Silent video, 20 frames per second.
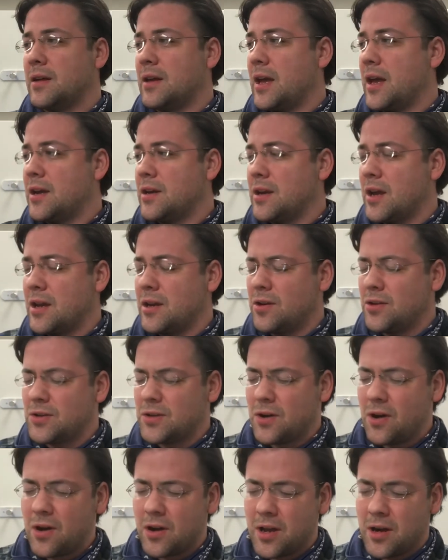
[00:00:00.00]
and, and you're
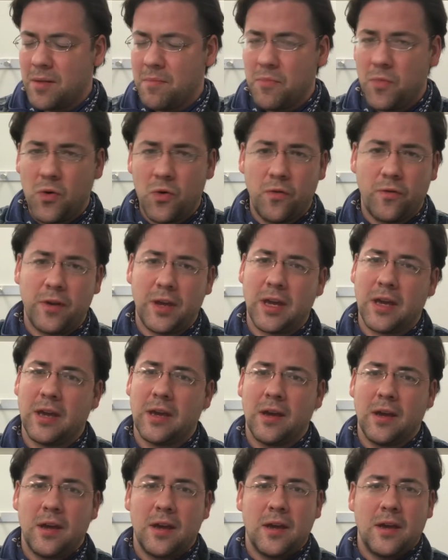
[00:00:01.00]
talking a movie
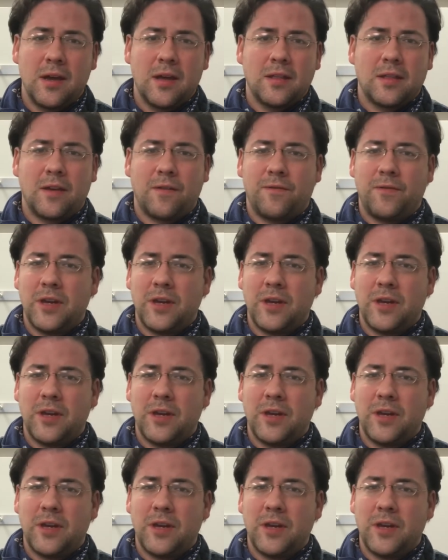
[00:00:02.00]
that